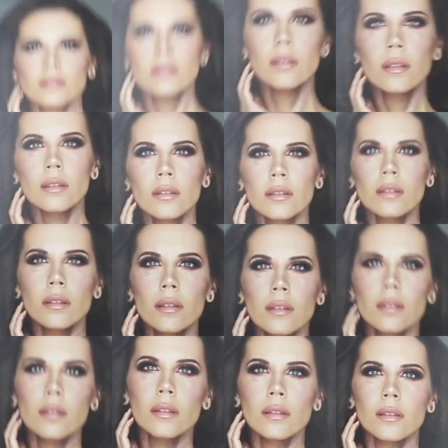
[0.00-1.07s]
And then
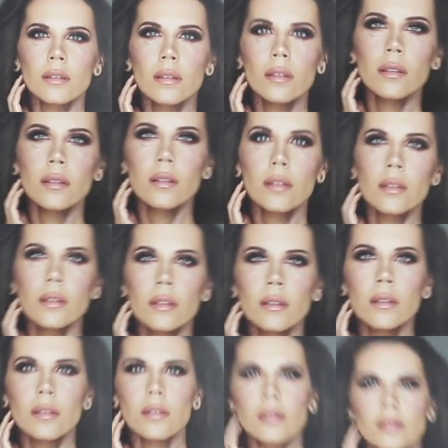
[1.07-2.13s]
there's this
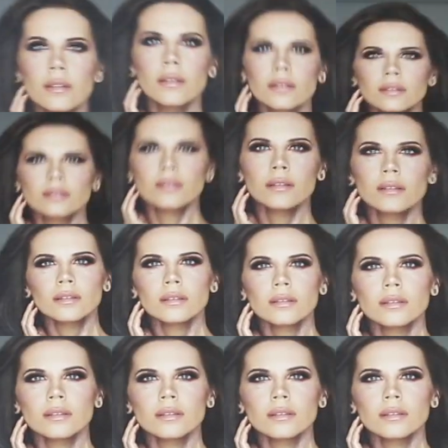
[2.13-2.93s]
picture of Tati.